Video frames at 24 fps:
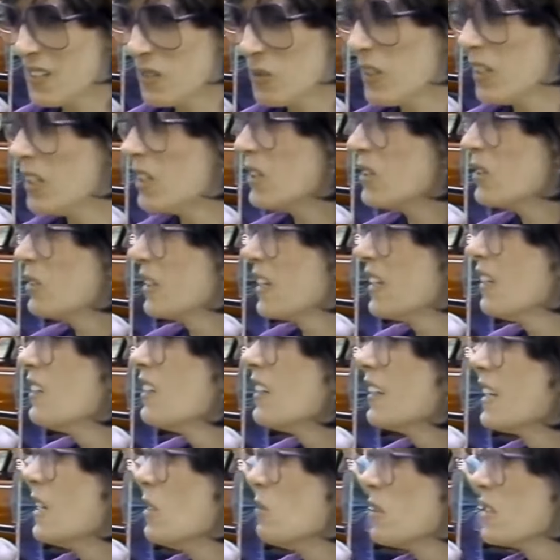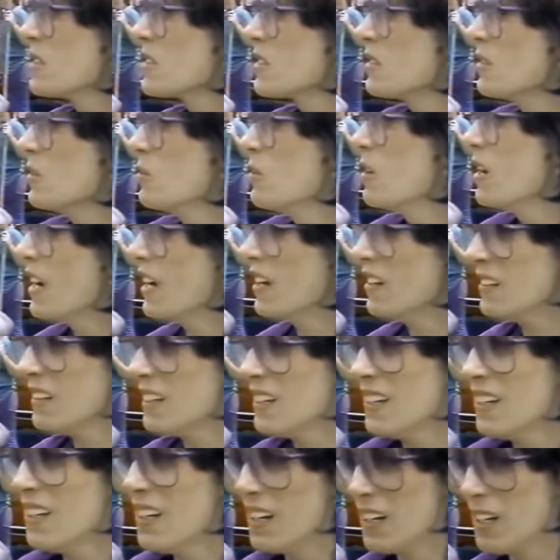you know, we all get lucky once in a while.
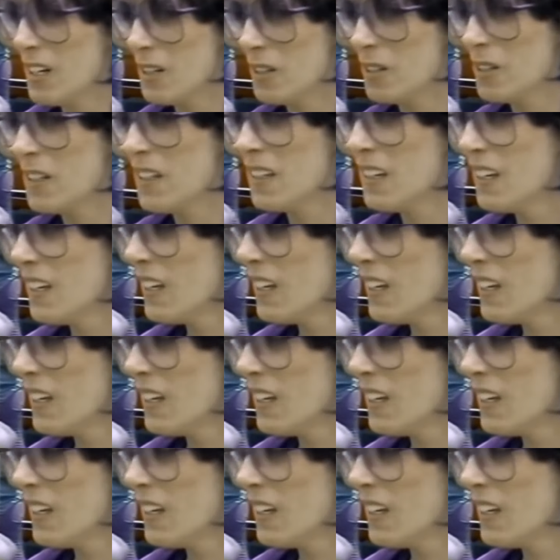Uh,